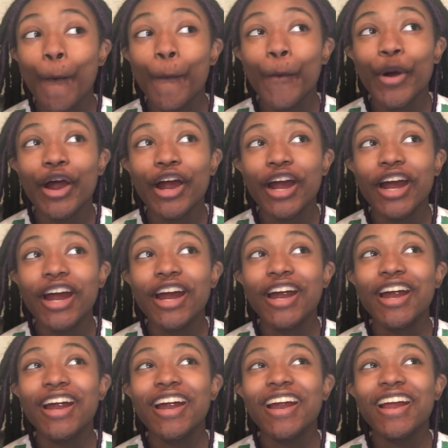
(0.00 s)

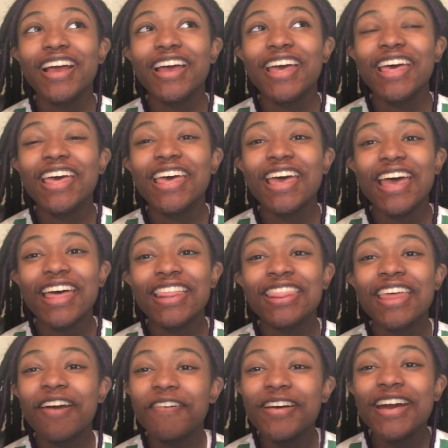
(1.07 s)
were
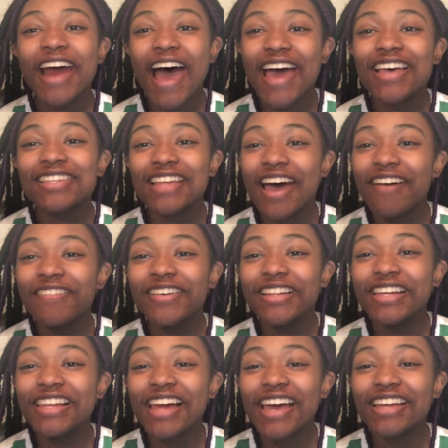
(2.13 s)
nice. I
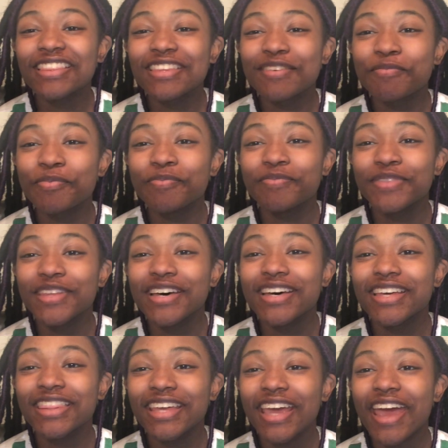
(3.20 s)
really like
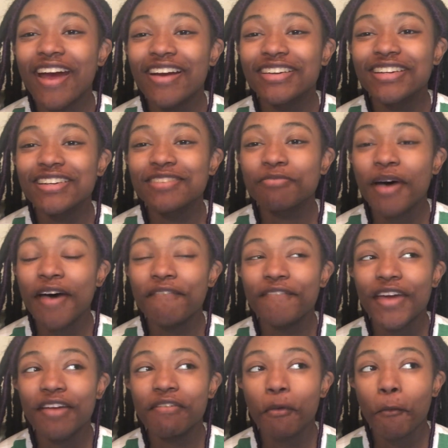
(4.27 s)
the characters. My
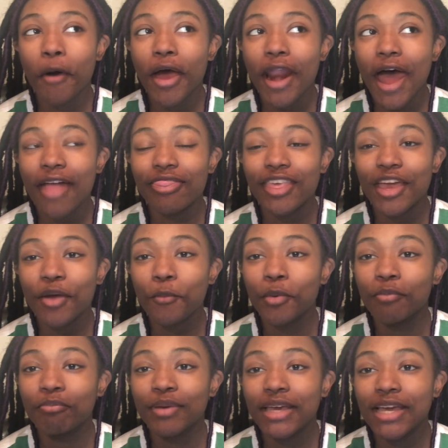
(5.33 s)
favorite one, I think,
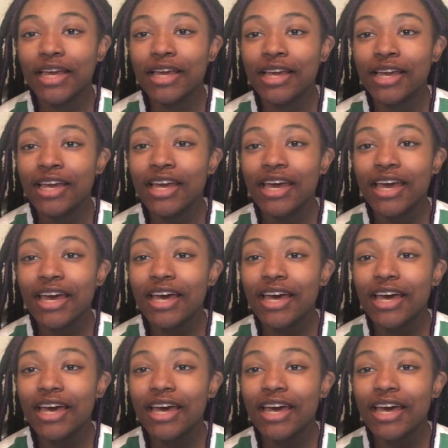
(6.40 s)
would be